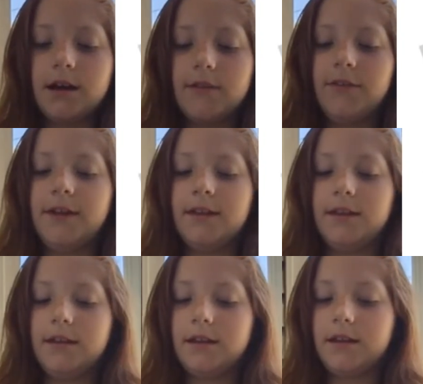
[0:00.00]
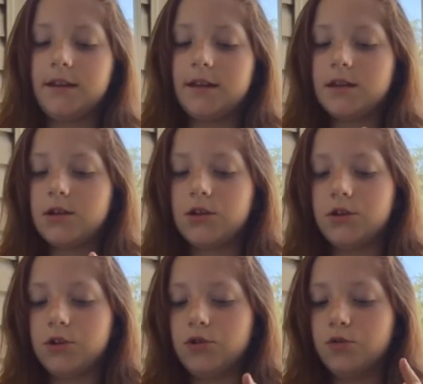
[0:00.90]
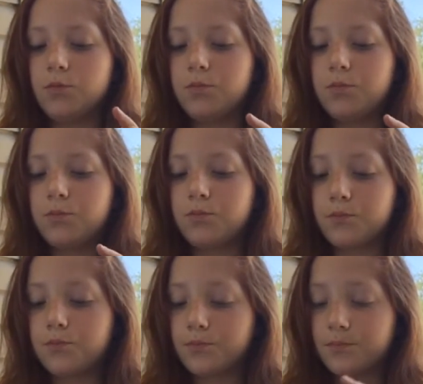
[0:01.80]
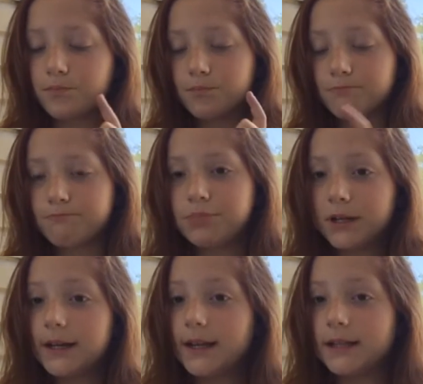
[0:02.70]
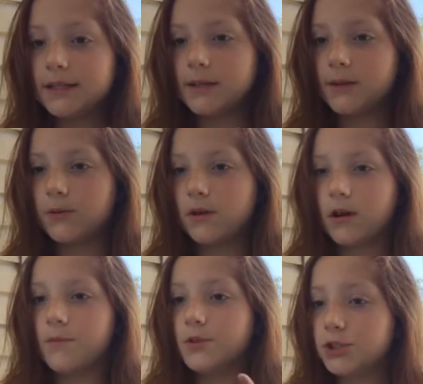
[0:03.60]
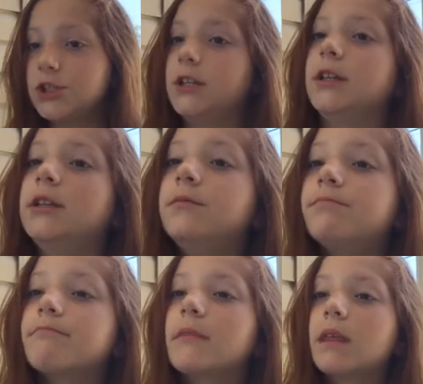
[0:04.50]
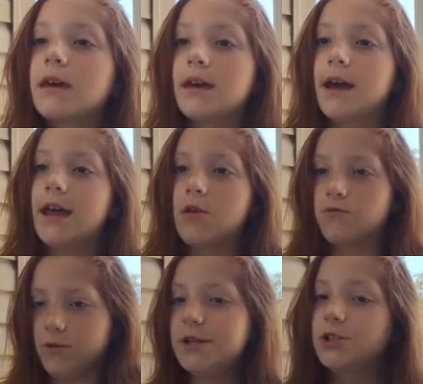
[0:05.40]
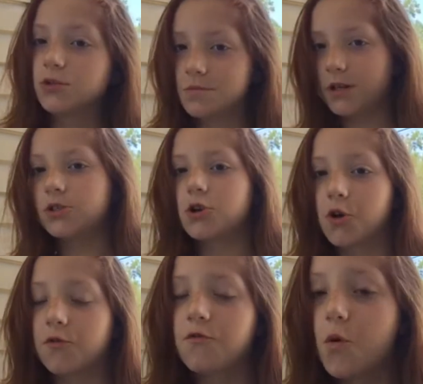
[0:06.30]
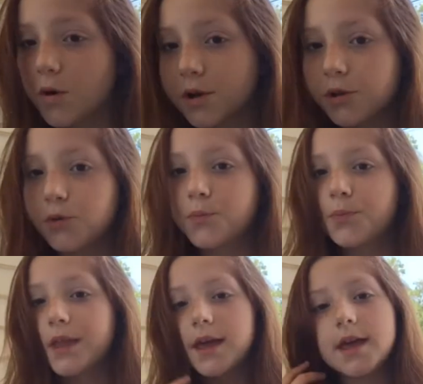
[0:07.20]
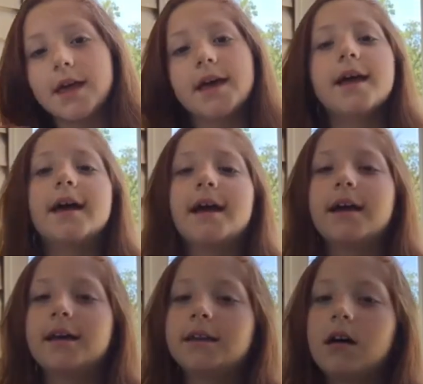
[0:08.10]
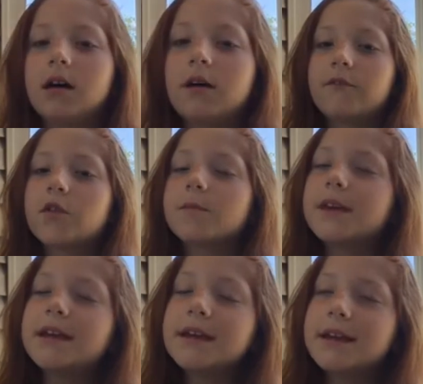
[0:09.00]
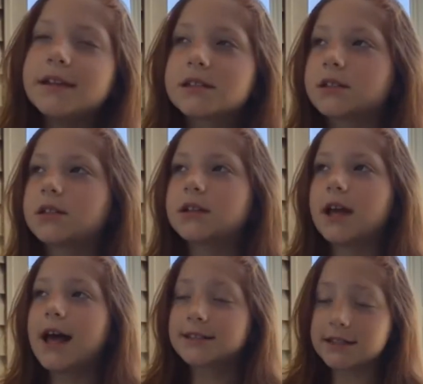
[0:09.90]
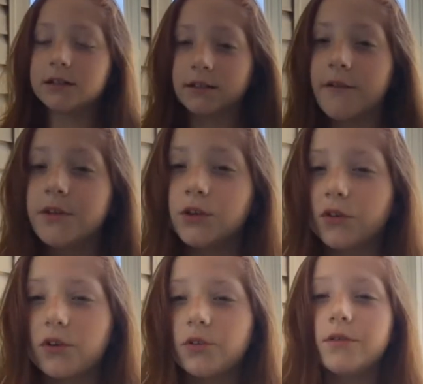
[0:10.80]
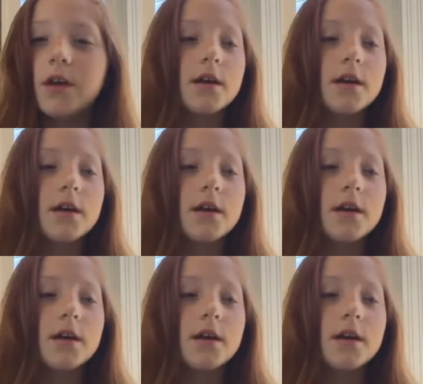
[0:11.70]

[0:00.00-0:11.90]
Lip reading: and then you put it into a machine and it reads your blood sugar for you. And for me, it's, as an 11-year-old,